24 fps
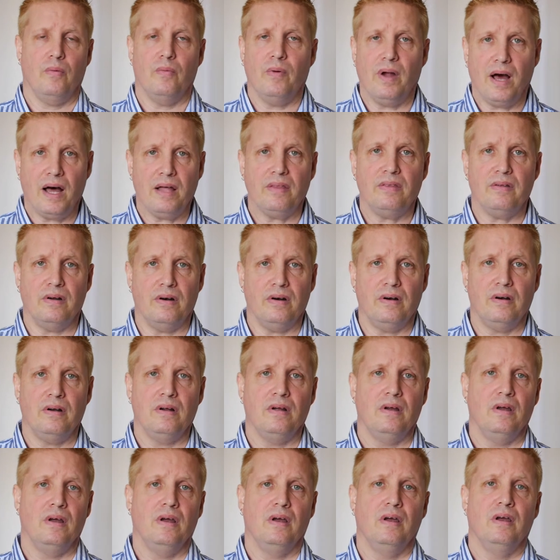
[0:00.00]
Rather,
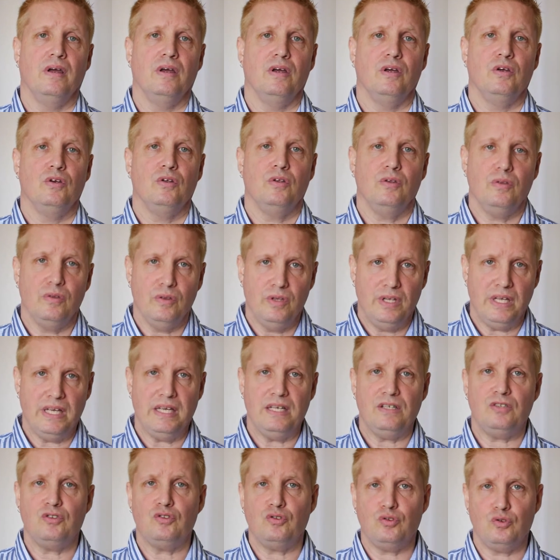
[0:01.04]

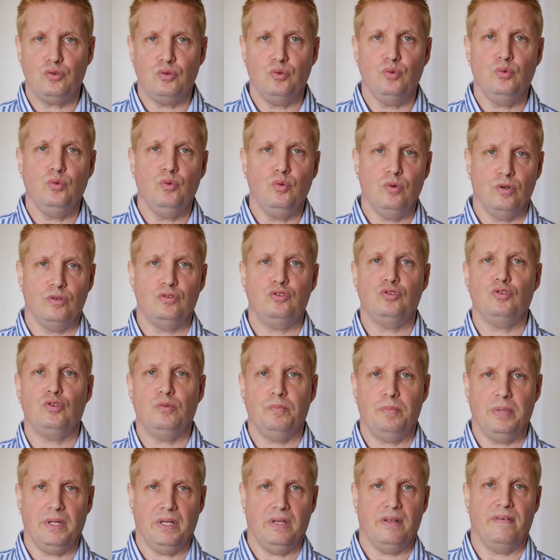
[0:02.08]
these two
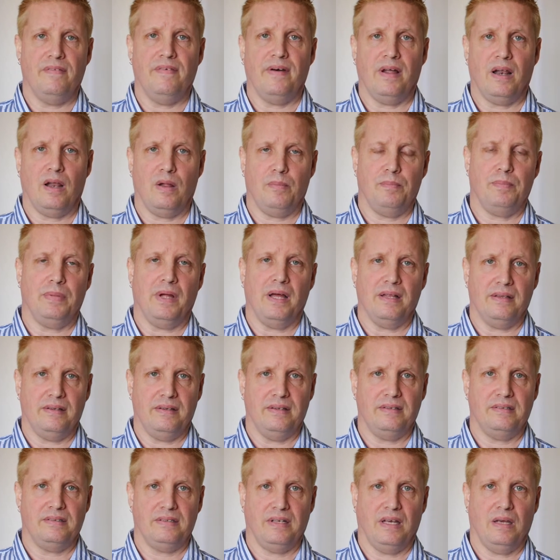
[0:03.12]
should be developed at
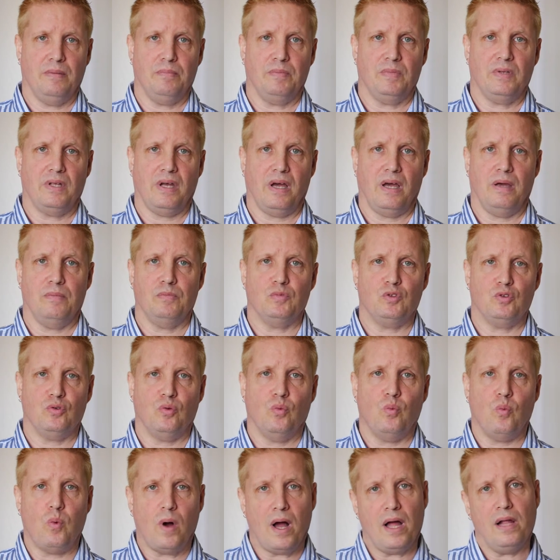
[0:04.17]
the same time. So
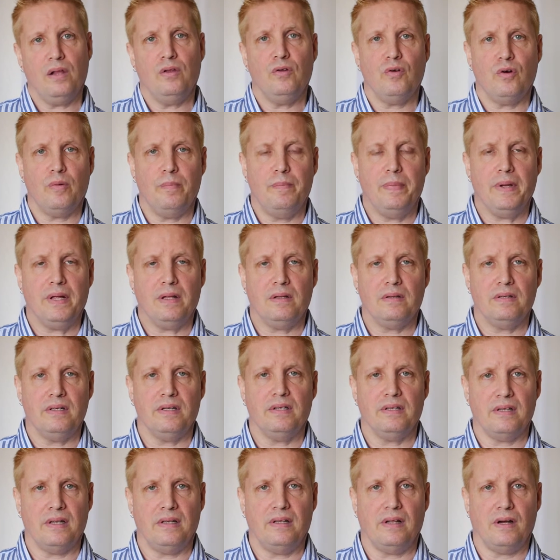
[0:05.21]
while you're
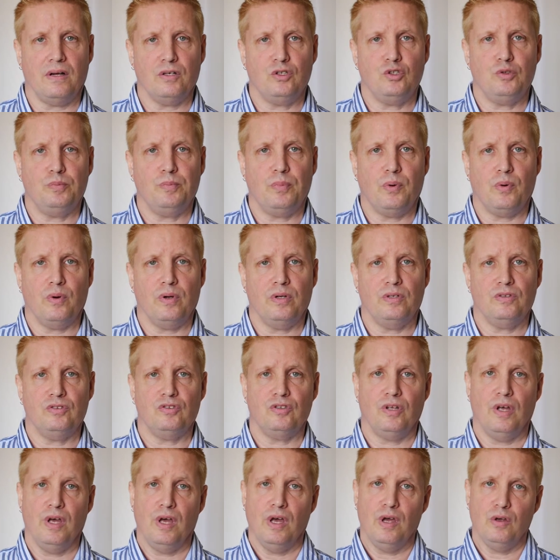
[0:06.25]
building the touch
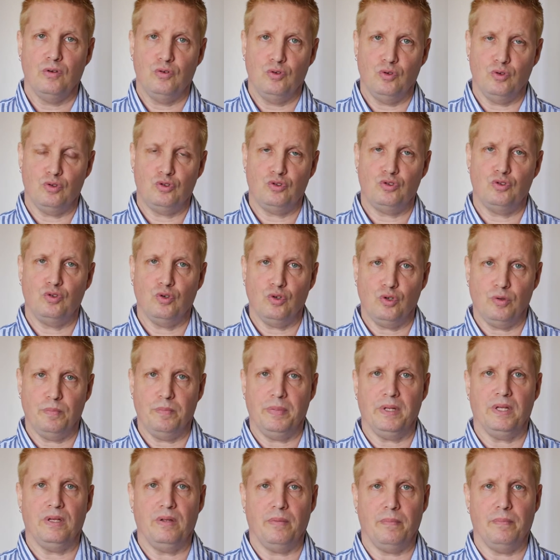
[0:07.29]
points, you should
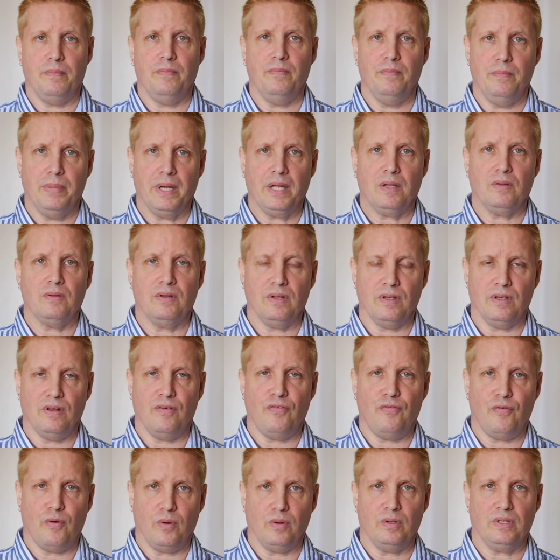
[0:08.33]
be building the
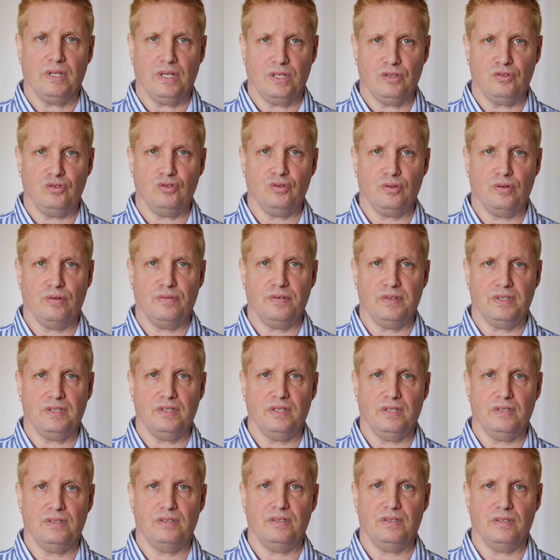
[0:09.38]
front-end
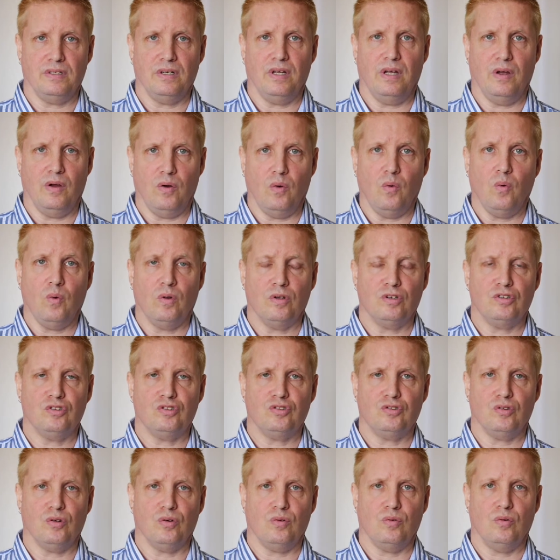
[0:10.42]
services
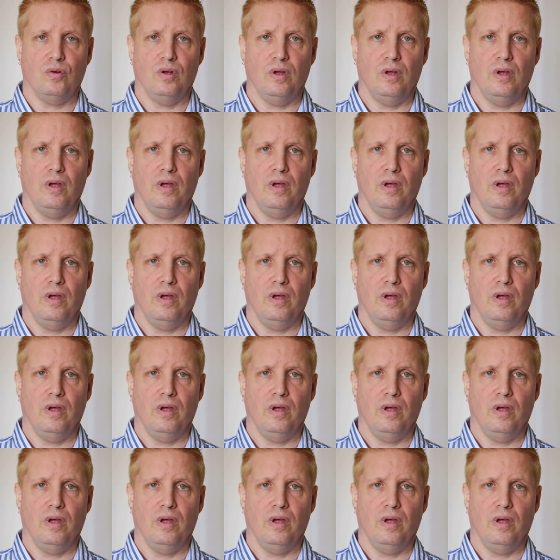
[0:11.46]
also,